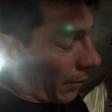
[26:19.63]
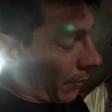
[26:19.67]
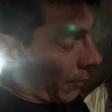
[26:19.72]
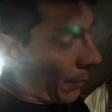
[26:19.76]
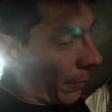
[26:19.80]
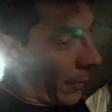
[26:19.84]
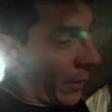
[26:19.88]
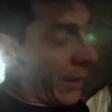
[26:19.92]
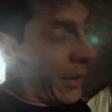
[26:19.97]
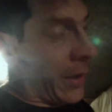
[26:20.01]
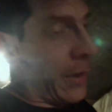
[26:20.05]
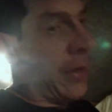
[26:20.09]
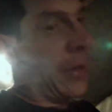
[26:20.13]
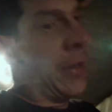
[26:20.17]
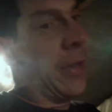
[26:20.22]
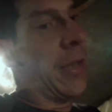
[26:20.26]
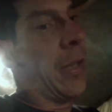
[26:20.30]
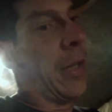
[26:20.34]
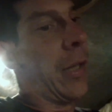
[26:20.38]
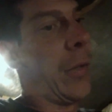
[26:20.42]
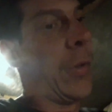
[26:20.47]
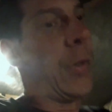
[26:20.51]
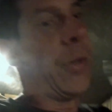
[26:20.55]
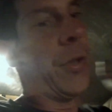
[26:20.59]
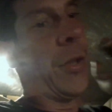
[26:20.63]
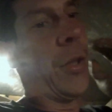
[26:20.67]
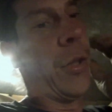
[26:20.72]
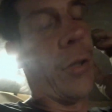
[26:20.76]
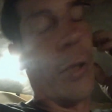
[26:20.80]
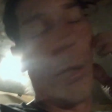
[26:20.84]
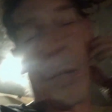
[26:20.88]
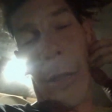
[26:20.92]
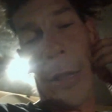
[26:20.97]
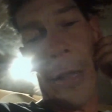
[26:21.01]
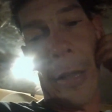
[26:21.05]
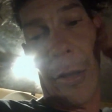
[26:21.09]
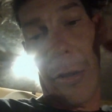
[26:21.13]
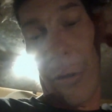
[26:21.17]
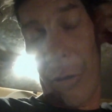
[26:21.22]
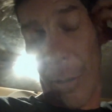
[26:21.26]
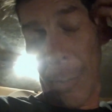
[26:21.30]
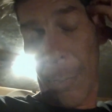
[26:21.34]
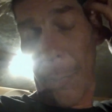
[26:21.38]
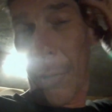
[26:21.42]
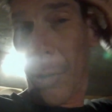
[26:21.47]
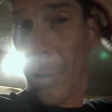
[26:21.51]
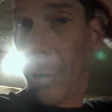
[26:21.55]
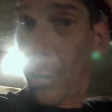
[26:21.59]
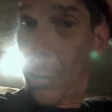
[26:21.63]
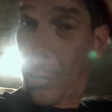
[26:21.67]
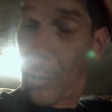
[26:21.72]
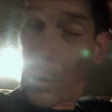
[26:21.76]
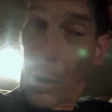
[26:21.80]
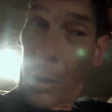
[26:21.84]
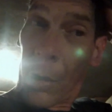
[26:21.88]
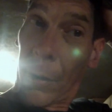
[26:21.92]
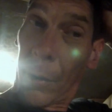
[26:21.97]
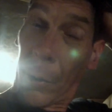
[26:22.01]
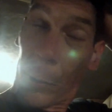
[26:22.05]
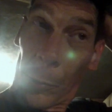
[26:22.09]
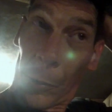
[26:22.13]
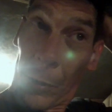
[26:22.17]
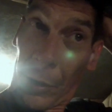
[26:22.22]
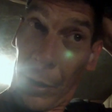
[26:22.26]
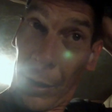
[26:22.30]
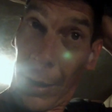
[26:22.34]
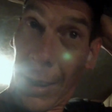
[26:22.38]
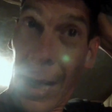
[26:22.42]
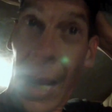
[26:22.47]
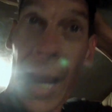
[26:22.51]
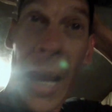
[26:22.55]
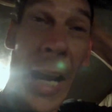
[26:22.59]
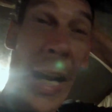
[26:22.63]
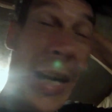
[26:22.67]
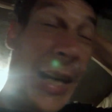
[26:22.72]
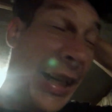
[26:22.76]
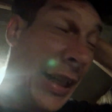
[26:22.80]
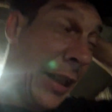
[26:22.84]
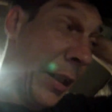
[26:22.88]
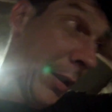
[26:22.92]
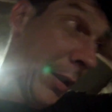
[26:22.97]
be going to look at something that starts with an A